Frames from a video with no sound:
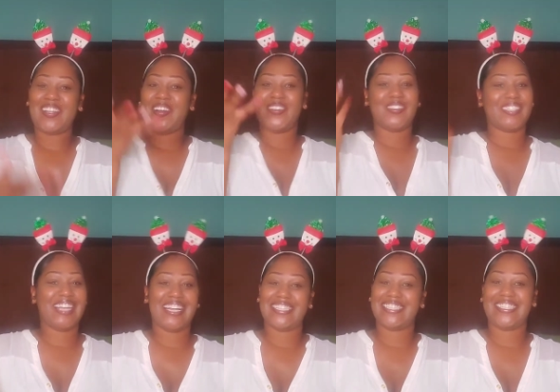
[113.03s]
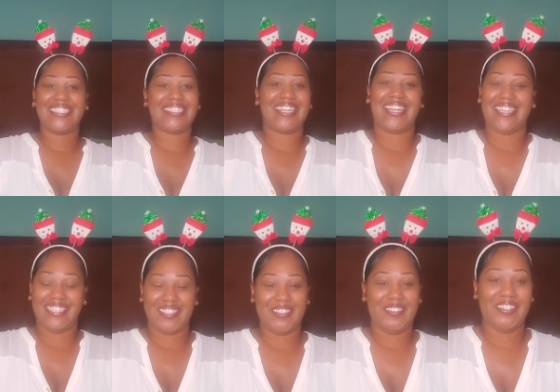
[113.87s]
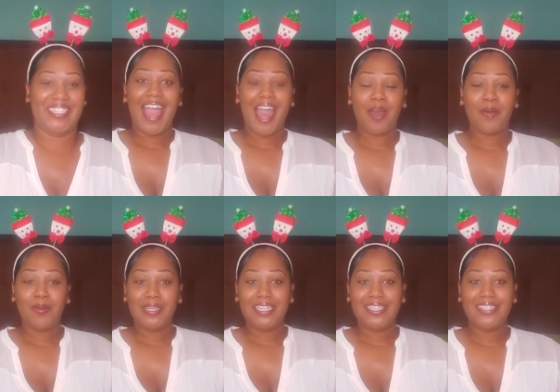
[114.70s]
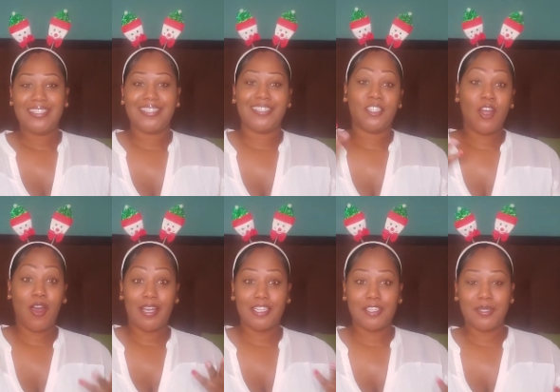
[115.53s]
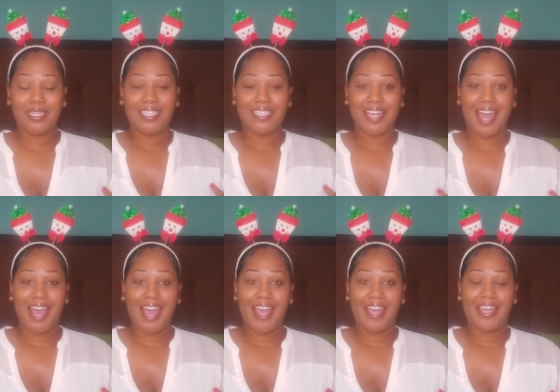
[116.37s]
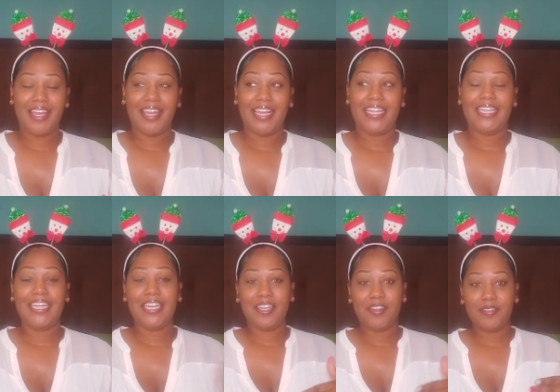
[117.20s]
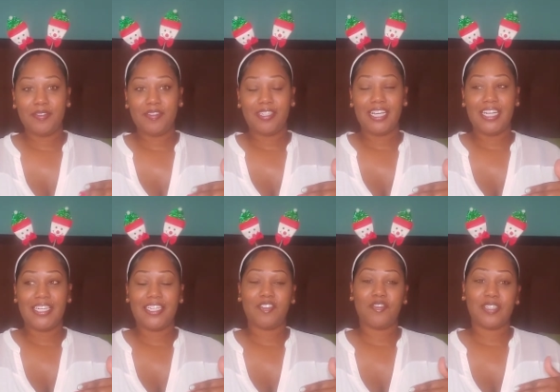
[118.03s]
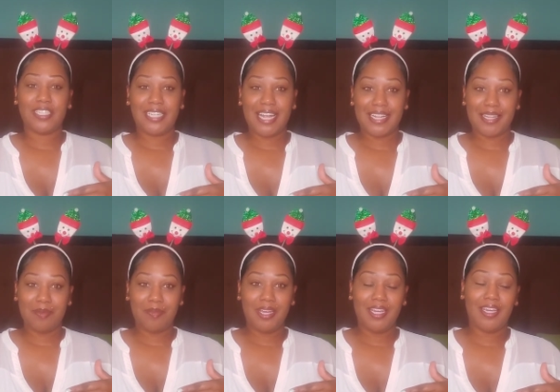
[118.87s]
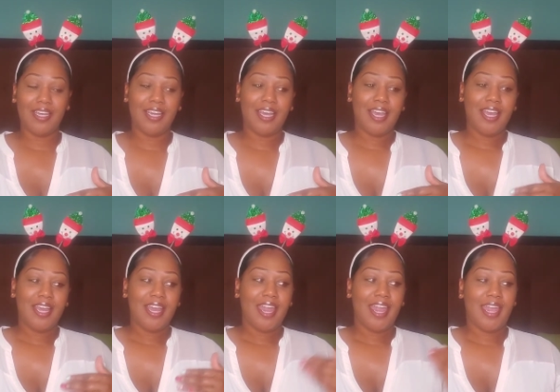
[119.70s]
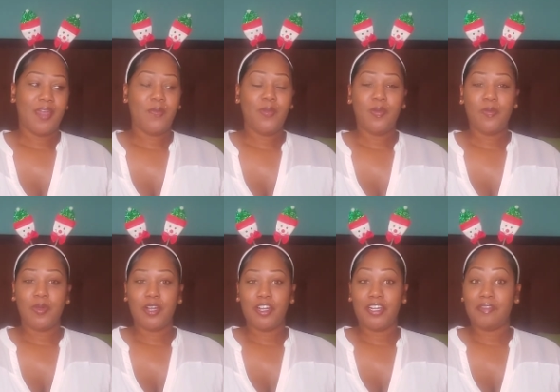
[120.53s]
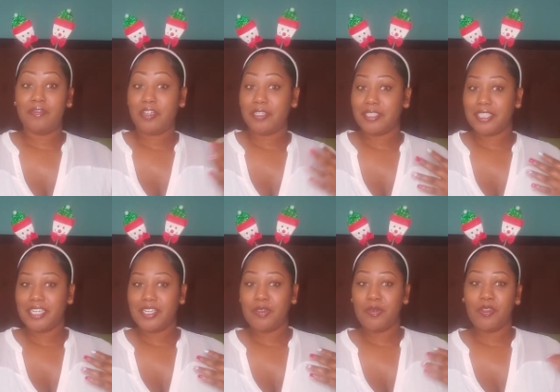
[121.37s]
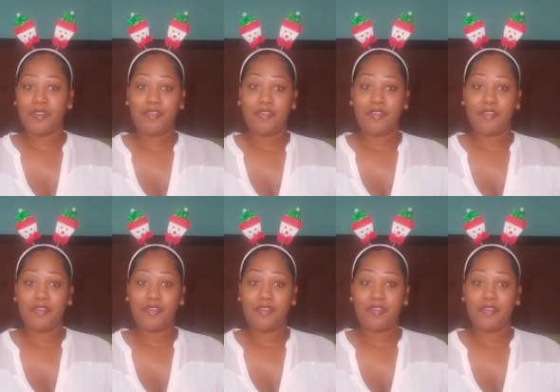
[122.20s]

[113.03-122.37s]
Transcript: so let's just get into it. I was talking to this guy. He lived in a different state than me and we were conversing through the